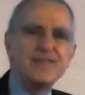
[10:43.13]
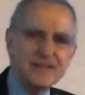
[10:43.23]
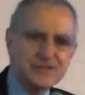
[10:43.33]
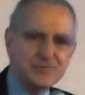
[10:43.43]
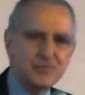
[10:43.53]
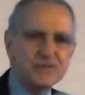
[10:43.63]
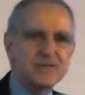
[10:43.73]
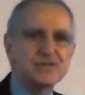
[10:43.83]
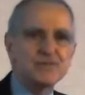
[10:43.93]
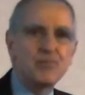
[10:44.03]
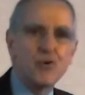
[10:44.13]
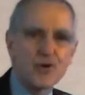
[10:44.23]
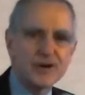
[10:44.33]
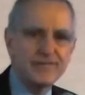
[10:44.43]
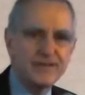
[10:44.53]
this was a
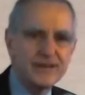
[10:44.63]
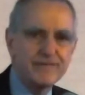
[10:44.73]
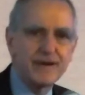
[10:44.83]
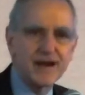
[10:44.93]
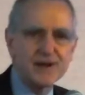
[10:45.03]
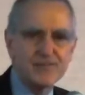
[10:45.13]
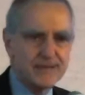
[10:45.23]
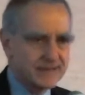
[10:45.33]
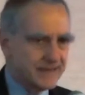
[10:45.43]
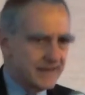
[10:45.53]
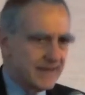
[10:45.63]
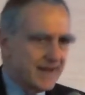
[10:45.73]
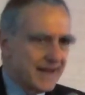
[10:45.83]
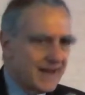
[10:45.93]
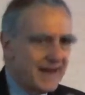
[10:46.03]
supportive environment.
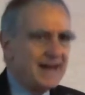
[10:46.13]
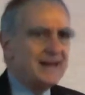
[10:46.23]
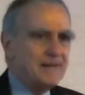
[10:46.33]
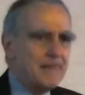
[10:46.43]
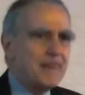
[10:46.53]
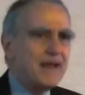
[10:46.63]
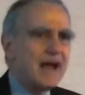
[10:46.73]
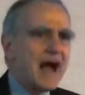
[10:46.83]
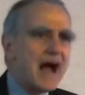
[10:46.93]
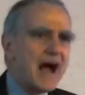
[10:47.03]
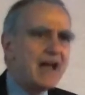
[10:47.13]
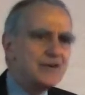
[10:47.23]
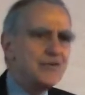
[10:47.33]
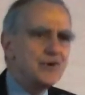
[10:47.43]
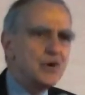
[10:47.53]
I
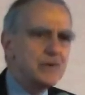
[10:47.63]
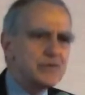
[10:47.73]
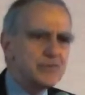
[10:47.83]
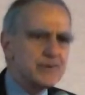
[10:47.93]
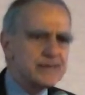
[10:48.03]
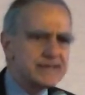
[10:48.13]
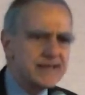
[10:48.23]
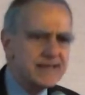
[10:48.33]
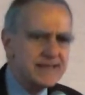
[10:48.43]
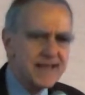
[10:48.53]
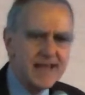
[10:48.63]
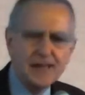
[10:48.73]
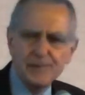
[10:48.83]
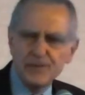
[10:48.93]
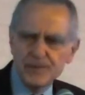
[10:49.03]
don't know whether we would say the
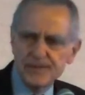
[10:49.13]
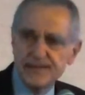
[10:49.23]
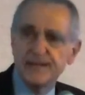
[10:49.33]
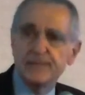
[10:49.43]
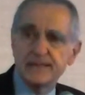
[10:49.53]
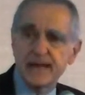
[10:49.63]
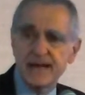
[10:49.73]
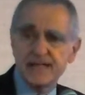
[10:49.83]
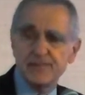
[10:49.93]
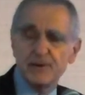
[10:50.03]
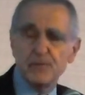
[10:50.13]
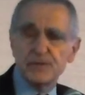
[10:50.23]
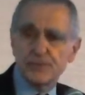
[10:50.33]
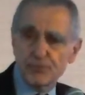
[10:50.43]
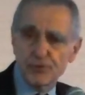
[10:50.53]
ailment was stigmatized, but it
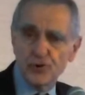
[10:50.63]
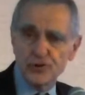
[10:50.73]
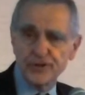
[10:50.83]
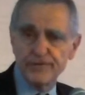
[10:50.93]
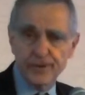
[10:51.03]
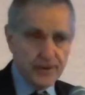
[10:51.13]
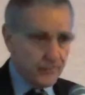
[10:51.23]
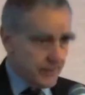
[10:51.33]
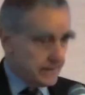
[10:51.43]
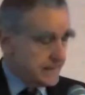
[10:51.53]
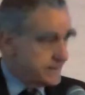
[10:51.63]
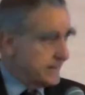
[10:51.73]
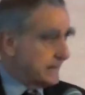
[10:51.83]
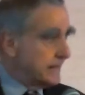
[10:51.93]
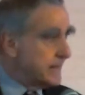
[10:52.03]
was approached very
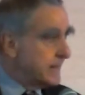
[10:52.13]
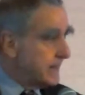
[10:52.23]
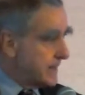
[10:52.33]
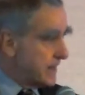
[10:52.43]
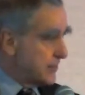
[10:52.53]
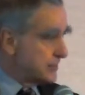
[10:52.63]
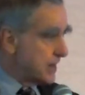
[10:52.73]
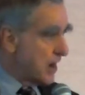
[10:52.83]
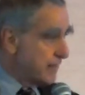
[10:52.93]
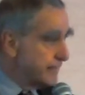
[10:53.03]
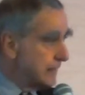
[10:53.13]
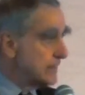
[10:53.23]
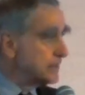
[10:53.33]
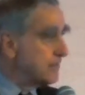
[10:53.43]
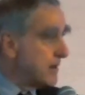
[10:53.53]
realistically. Here's our
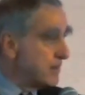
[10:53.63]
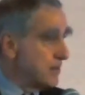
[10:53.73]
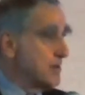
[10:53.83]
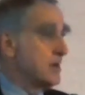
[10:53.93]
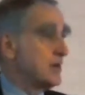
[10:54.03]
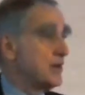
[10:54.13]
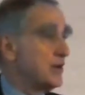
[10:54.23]
village member